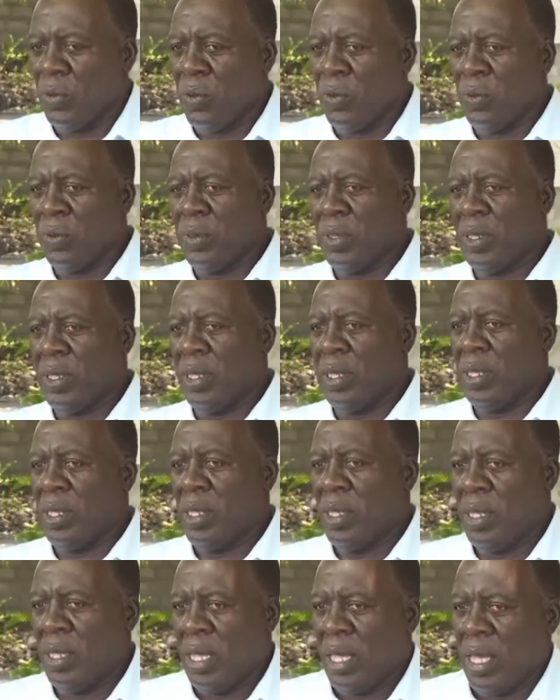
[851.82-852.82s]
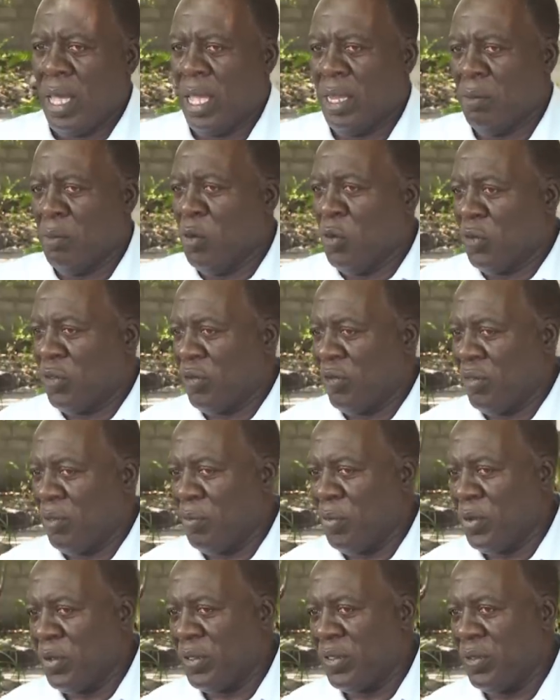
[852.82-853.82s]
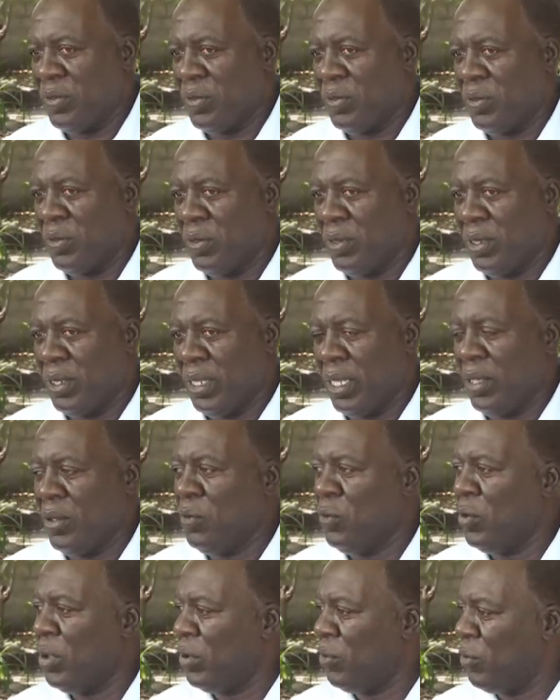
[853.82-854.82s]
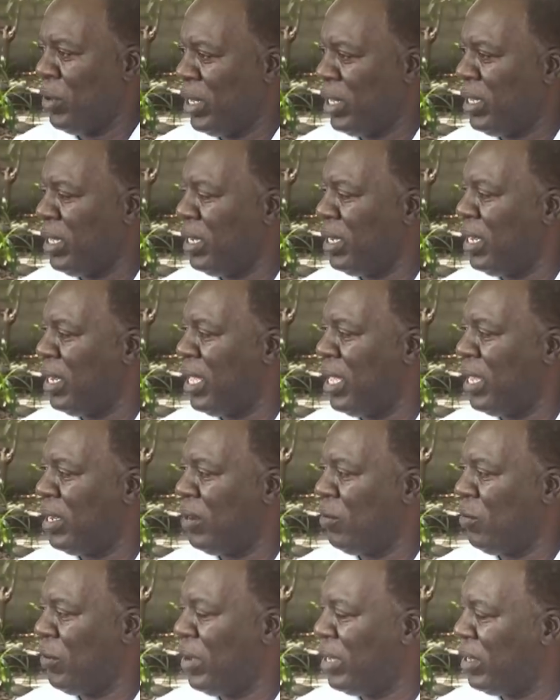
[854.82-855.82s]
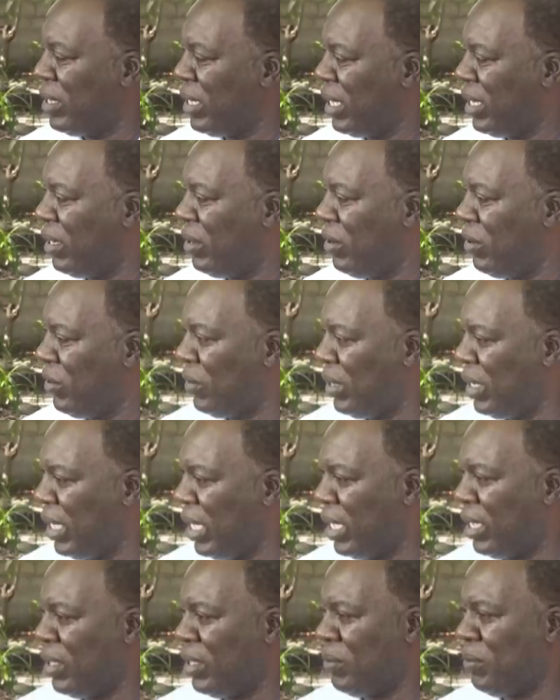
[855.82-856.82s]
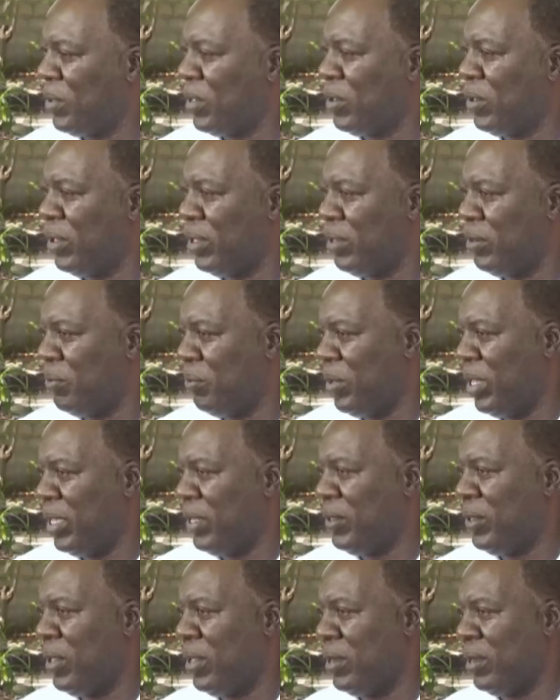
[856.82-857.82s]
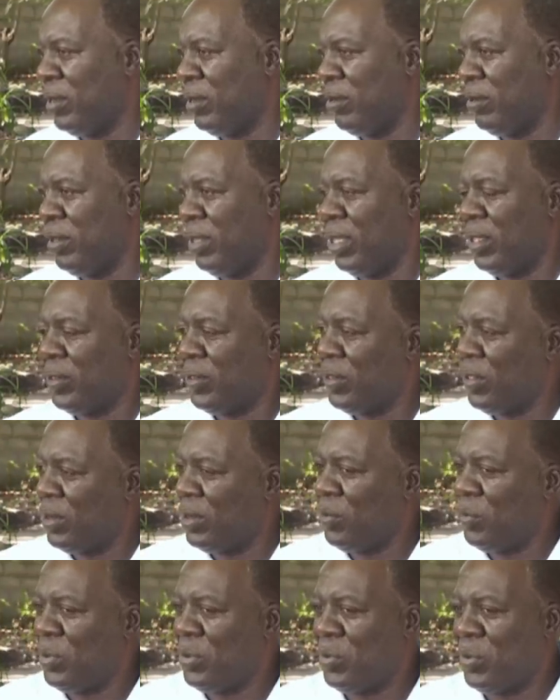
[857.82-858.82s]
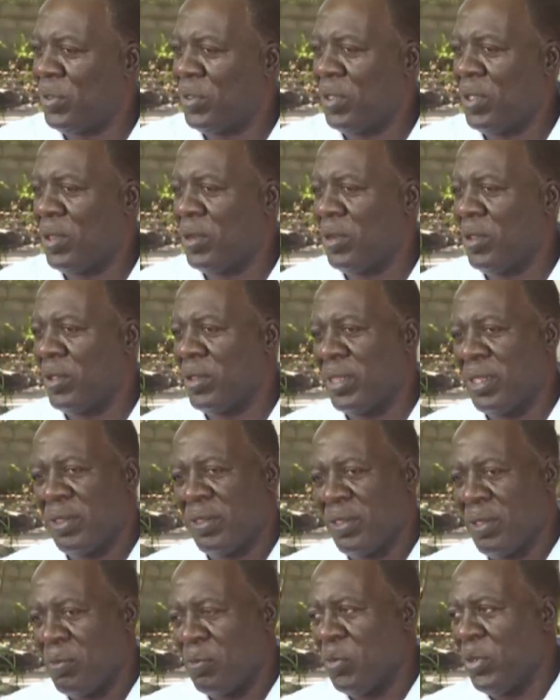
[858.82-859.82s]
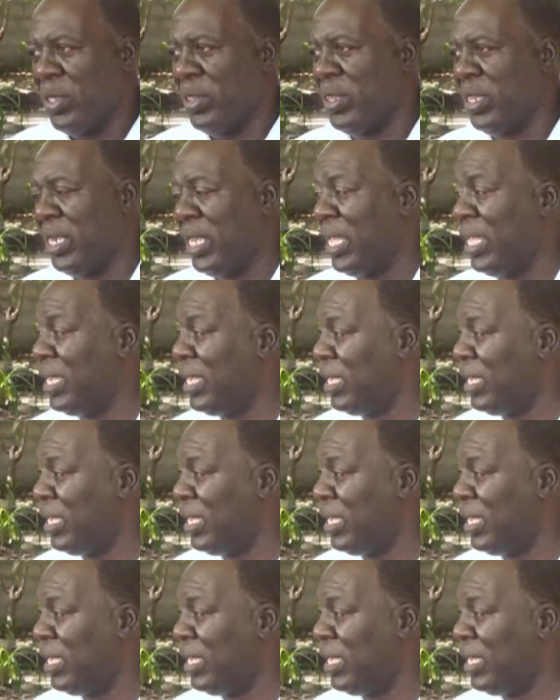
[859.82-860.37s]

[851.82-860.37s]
So, and most of the persons there who had rented the land rented three acres because, based on a study which was conducted somewhere in the